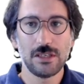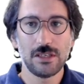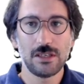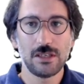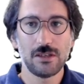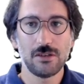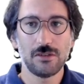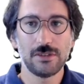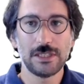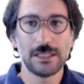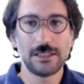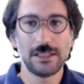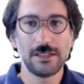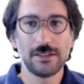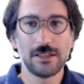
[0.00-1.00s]
that
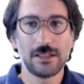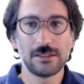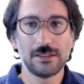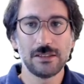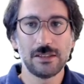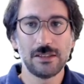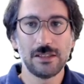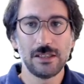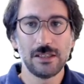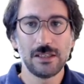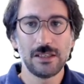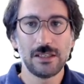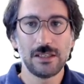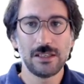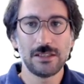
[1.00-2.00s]
inductor
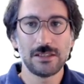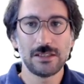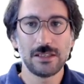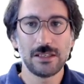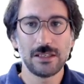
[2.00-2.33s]
is